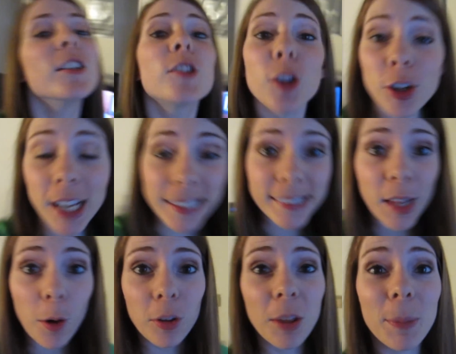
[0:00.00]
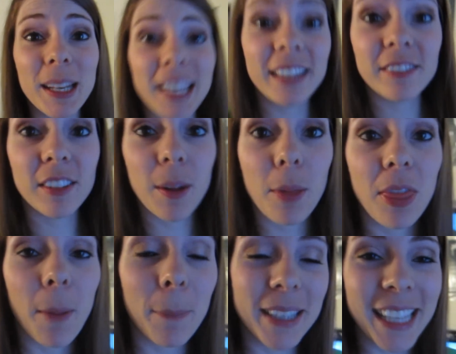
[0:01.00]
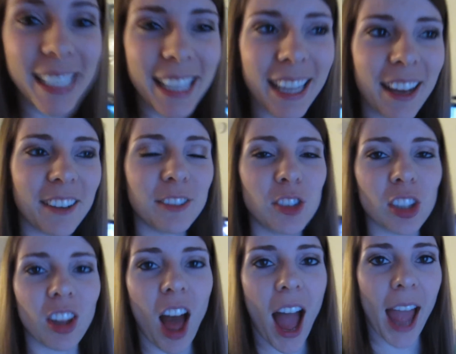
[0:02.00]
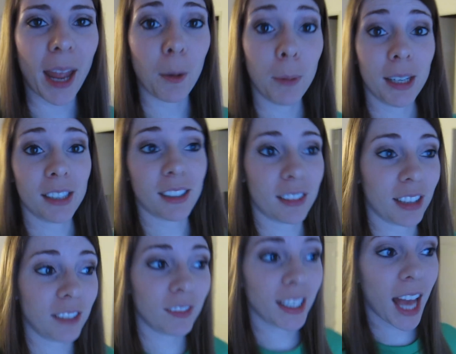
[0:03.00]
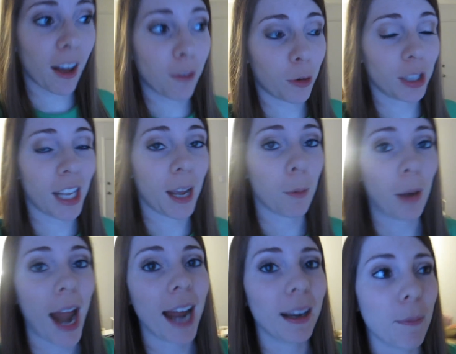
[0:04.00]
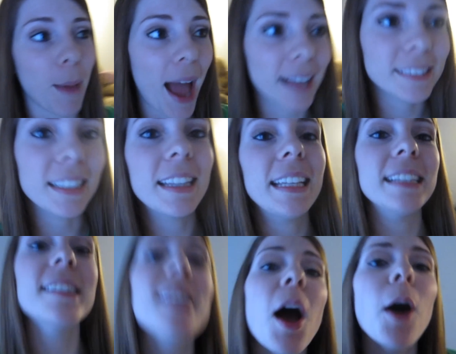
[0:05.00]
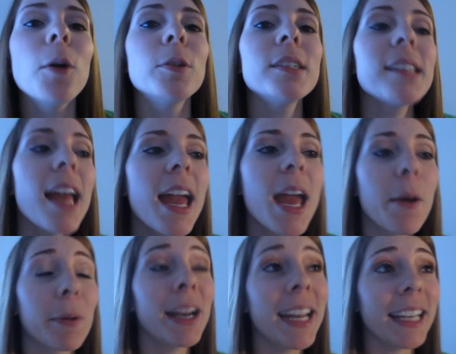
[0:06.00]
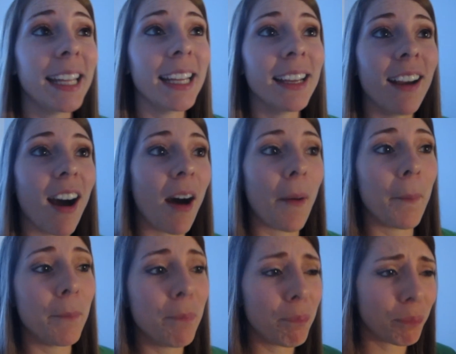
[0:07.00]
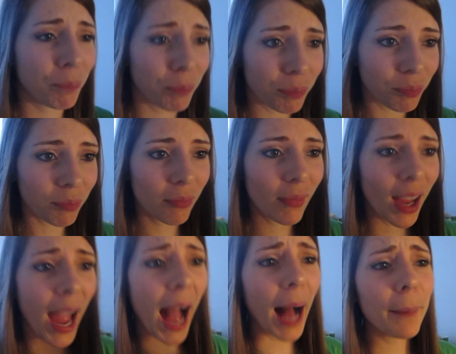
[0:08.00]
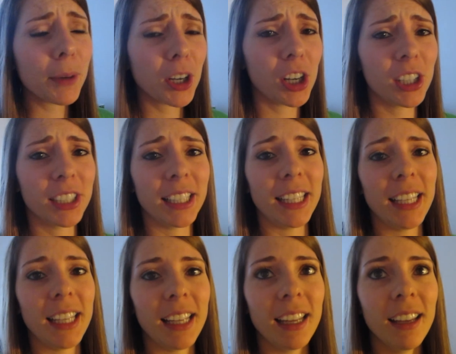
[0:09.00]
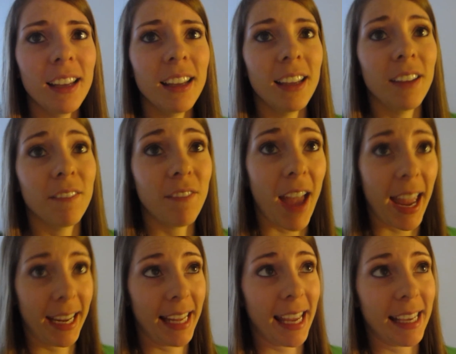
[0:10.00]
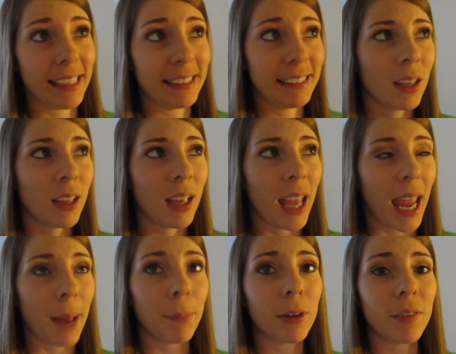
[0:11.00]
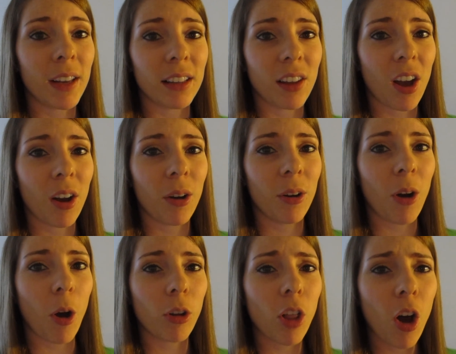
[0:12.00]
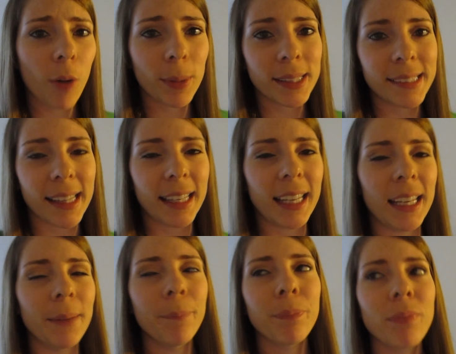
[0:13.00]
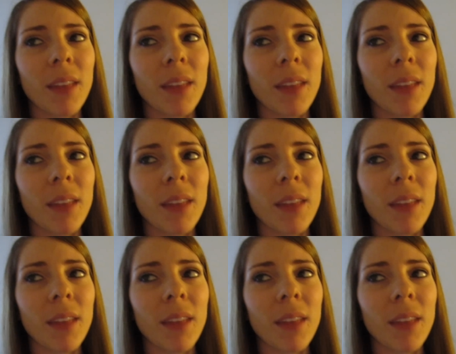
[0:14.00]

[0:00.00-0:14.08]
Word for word: So you guys know in the beginning, the beginning of July, we are leaving California and we're headed back to the East Coast. We're hitting um, Albuquerque, Vegas, Amarillo, Oklahoma City.